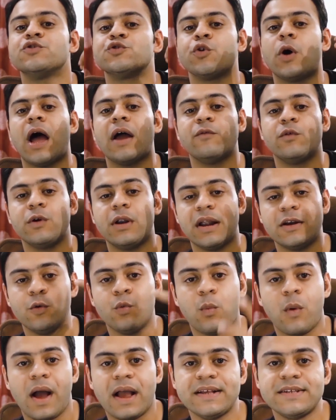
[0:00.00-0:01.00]
So I would
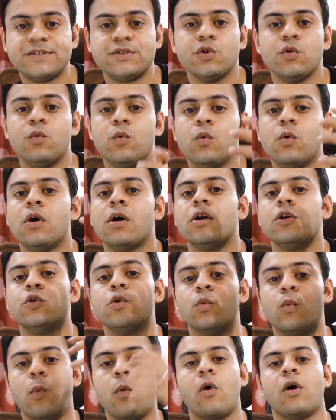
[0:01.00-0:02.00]
advise you
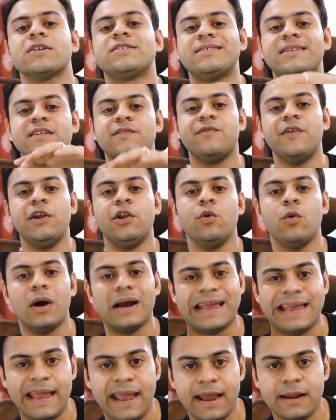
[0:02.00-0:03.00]
to watch this
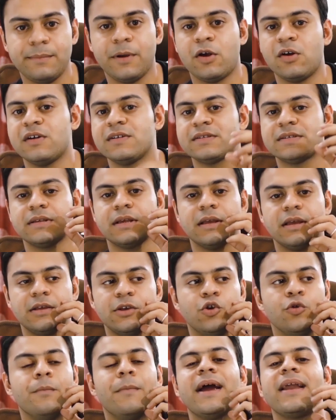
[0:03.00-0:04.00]
video again, because
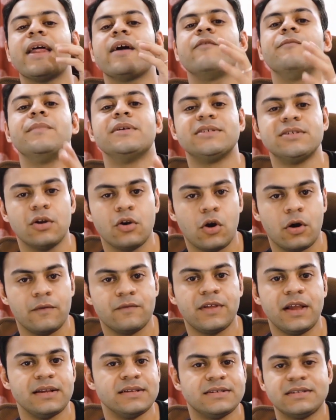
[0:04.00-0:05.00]
you might have missed a lot
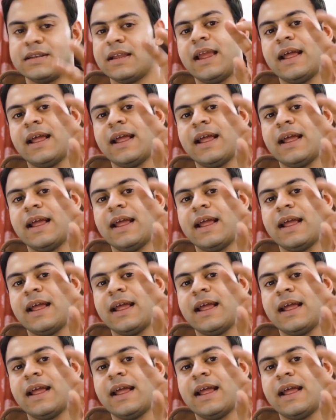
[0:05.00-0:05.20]
of things.